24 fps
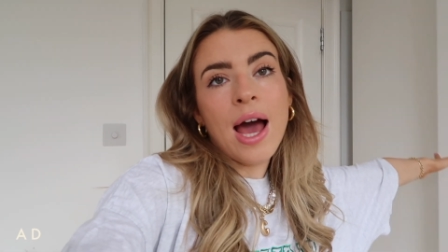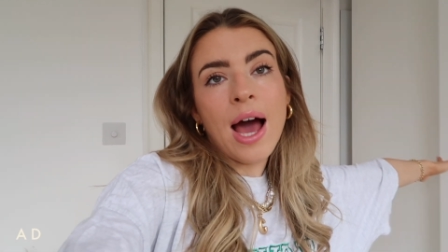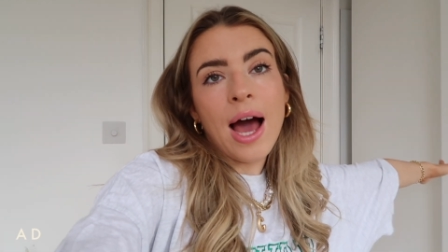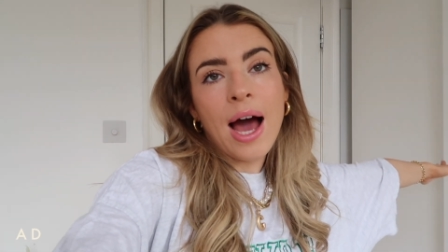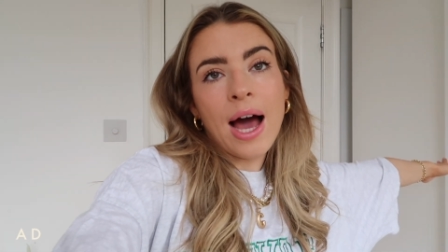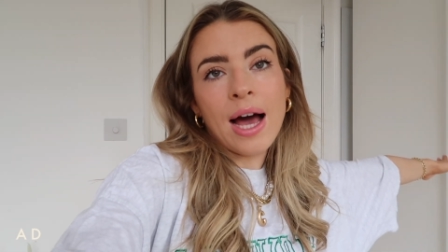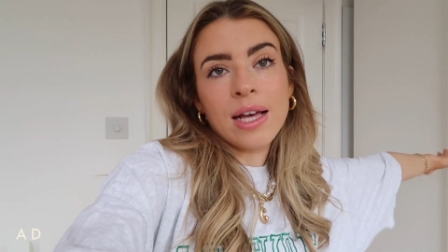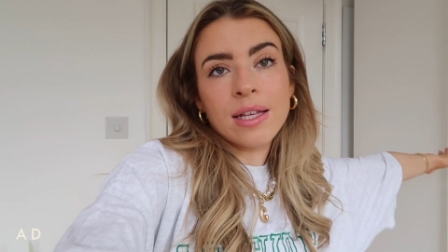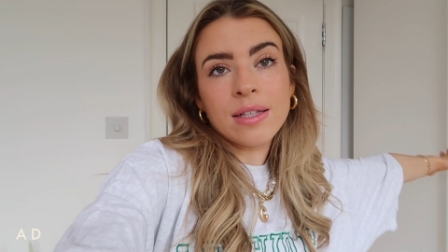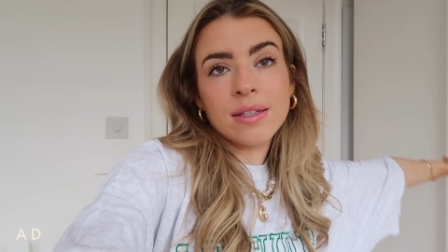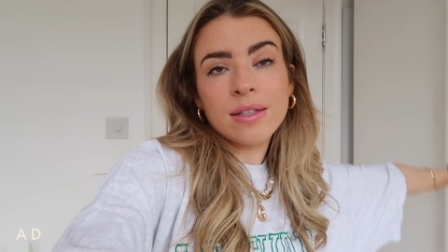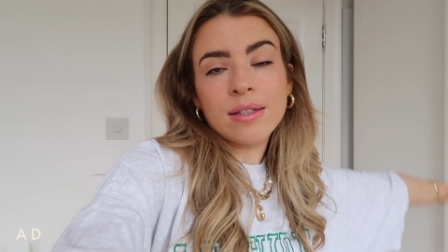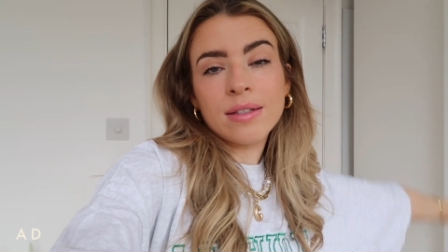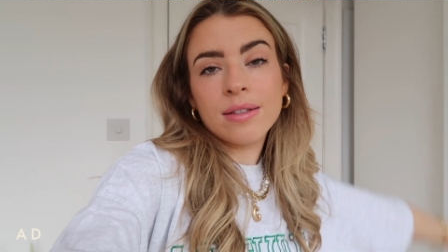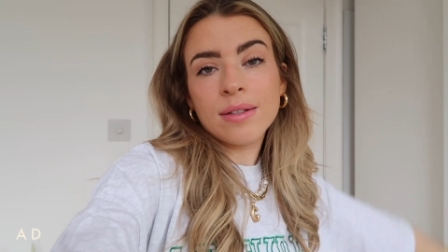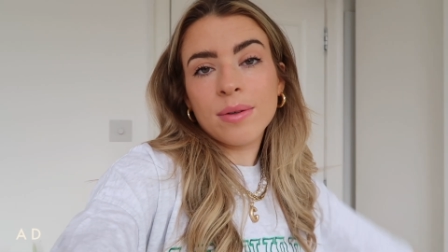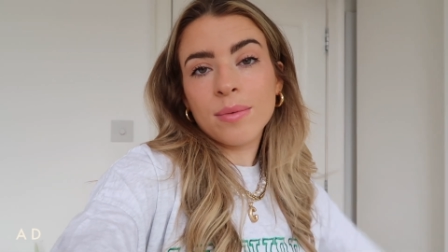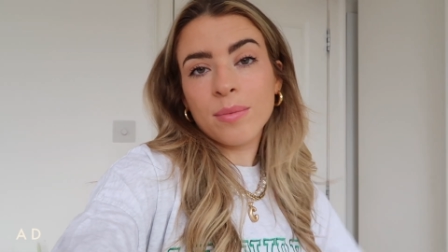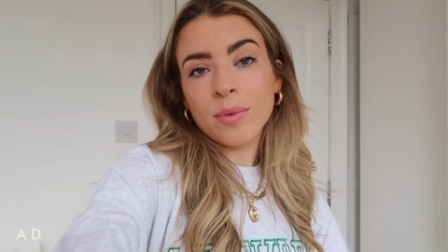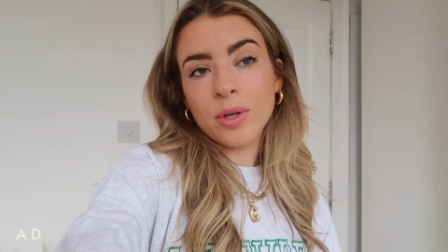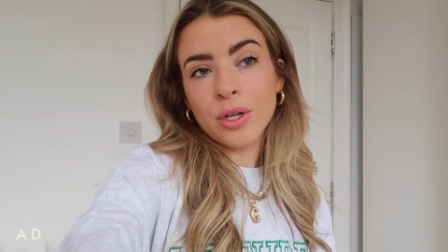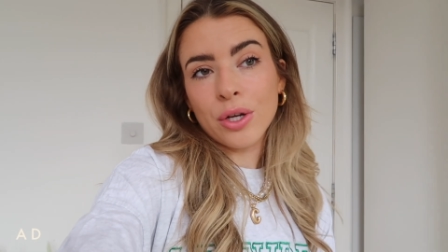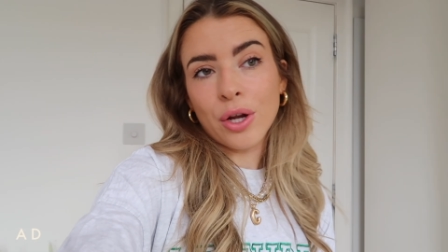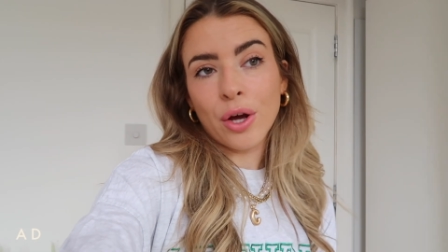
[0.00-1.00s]
as,
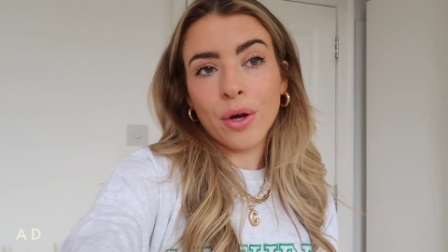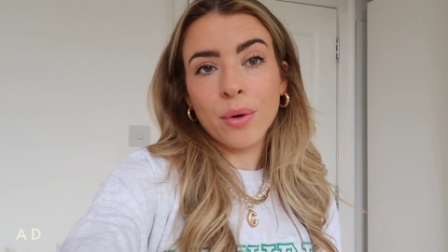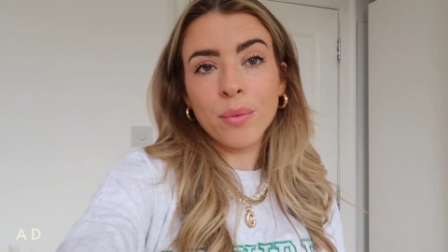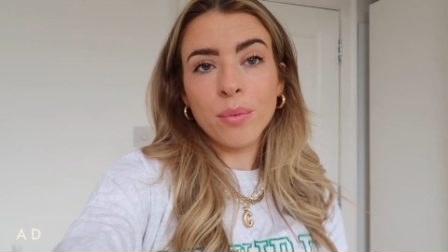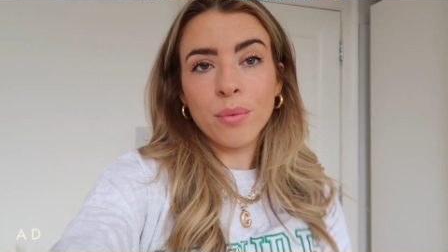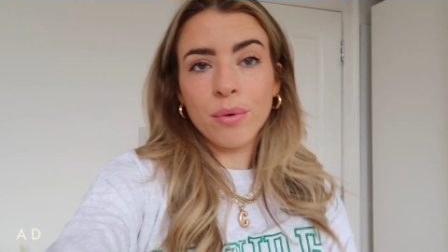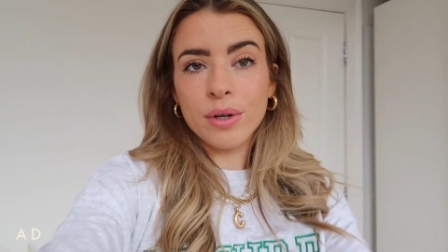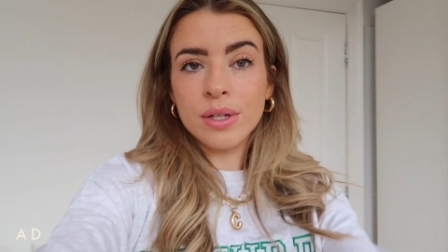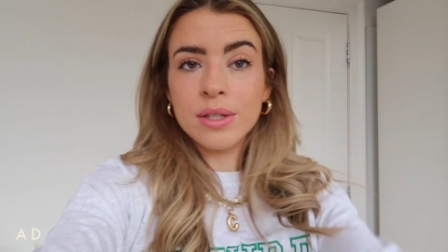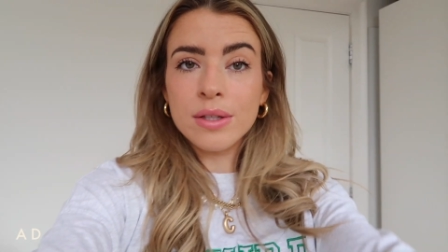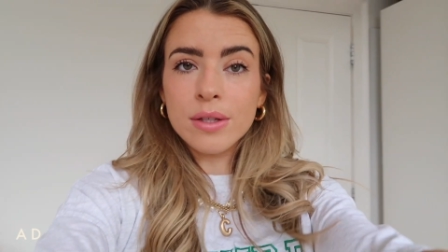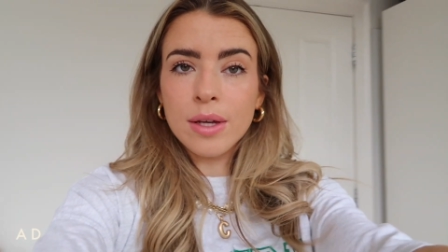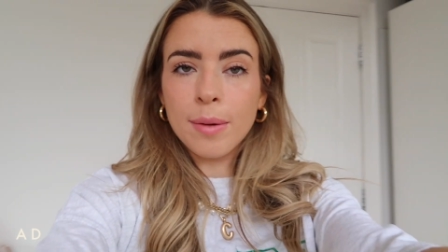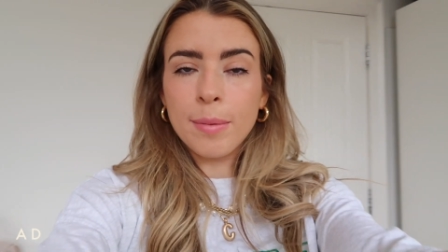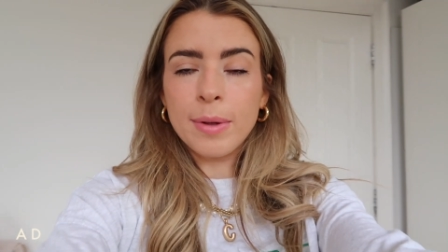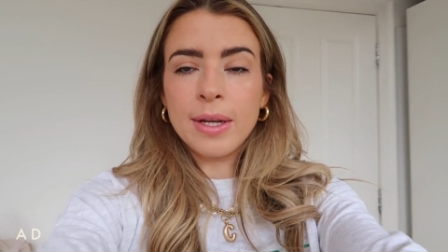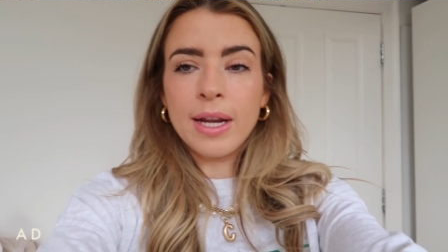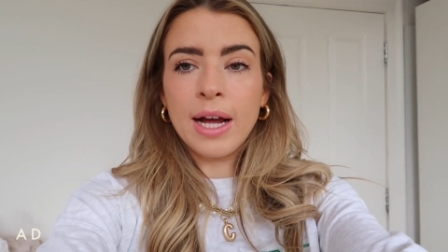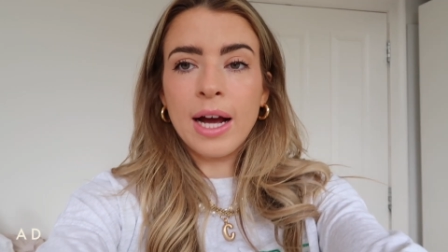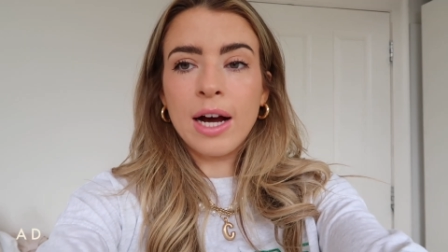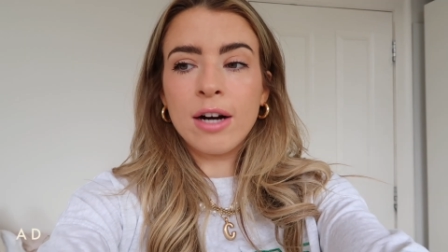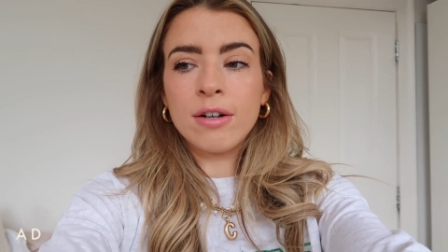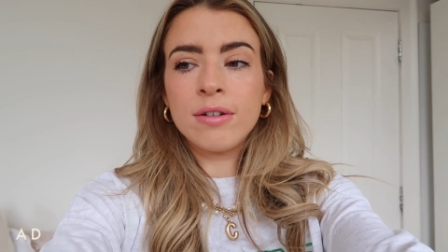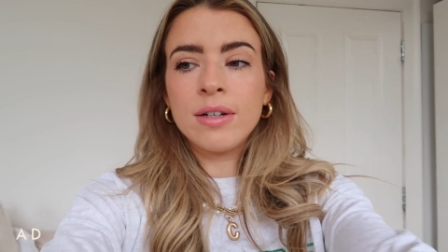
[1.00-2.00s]
you know, we're in summer
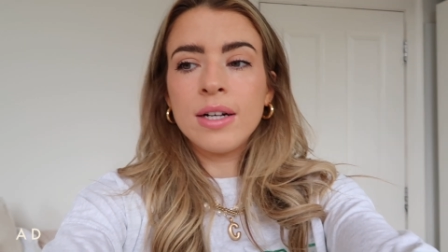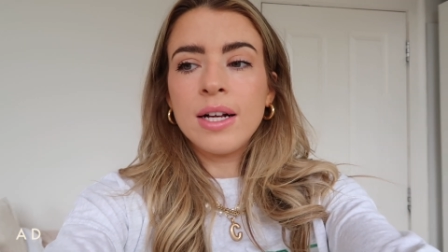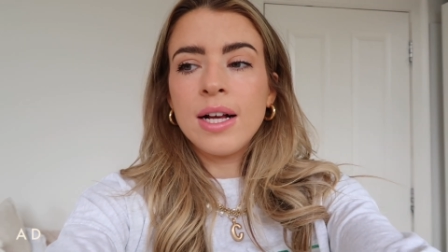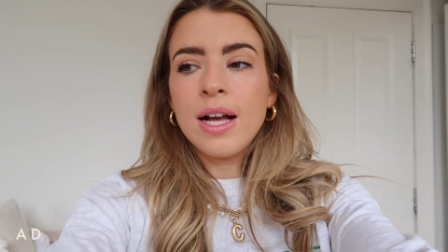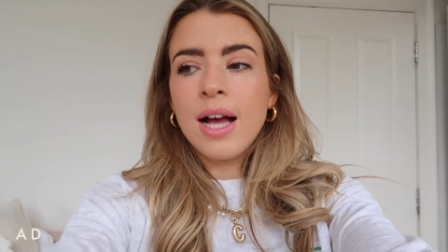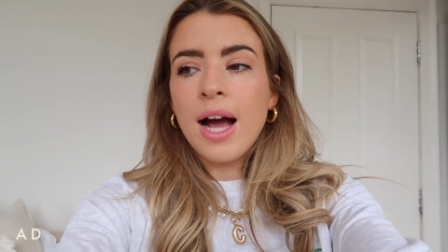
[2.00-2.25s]
now,